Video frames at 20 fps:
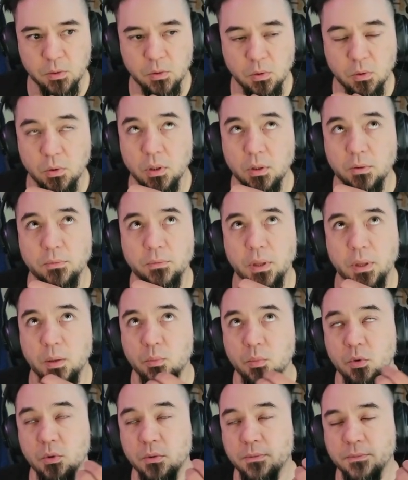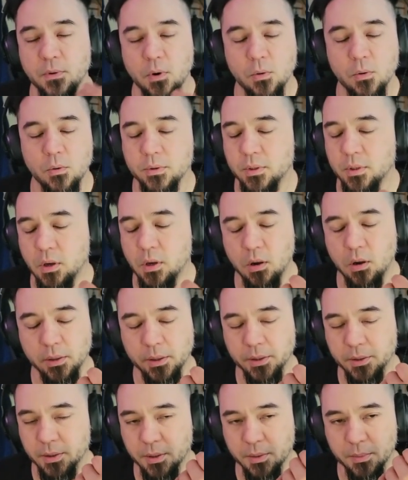So if they move forward
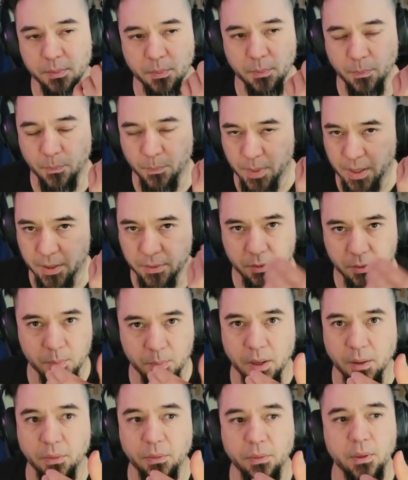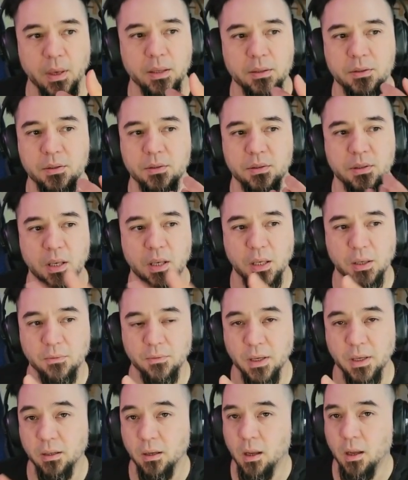calling them by their month and just saying
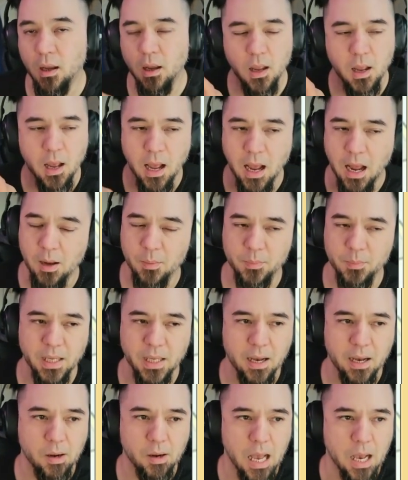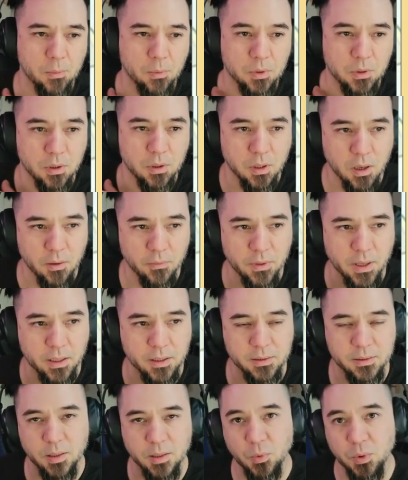event, I'm down. I would love that,
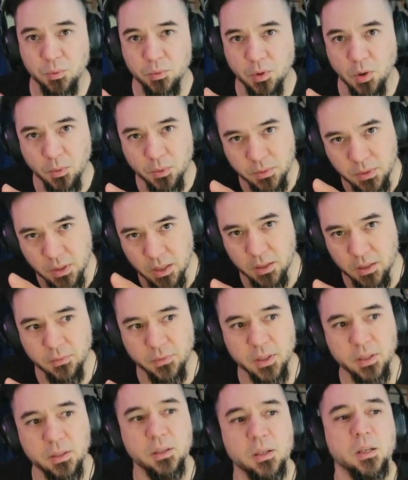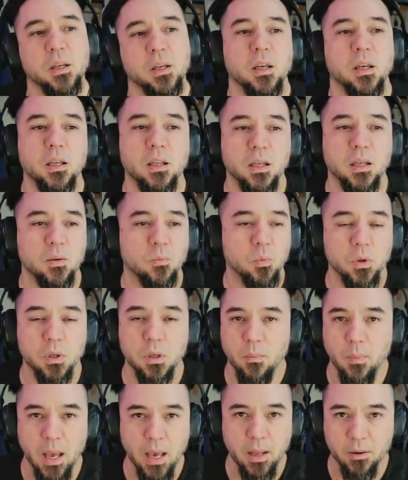because then we would always get an event. It
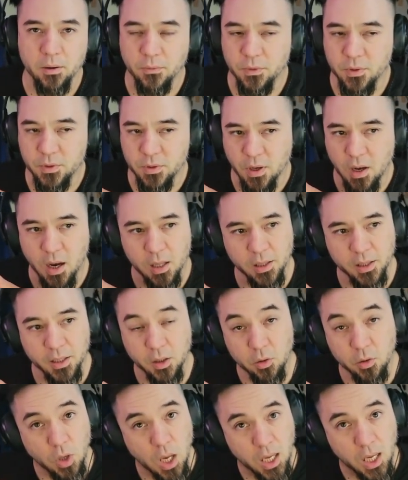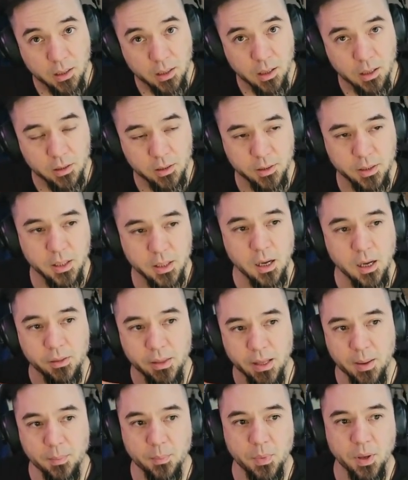wouldn't matter if there's a holiday or not a holiday on
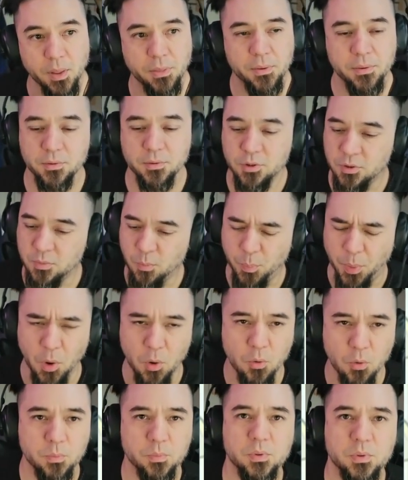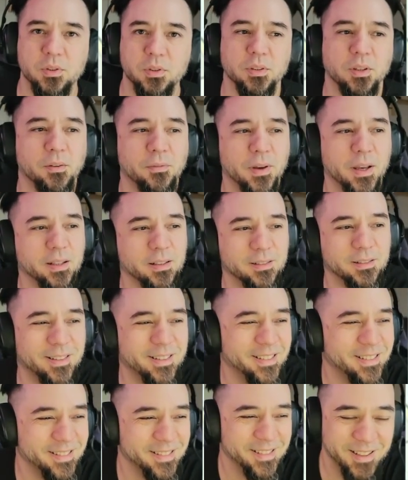that month. Just boom, just an event.
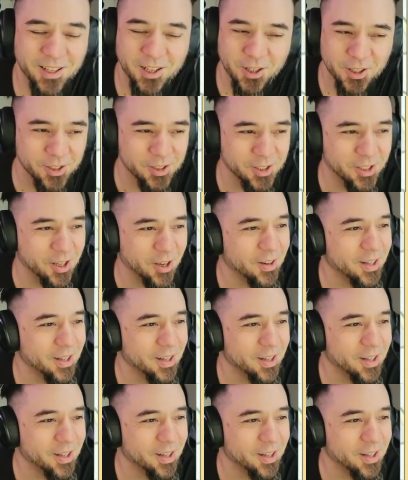Good to go.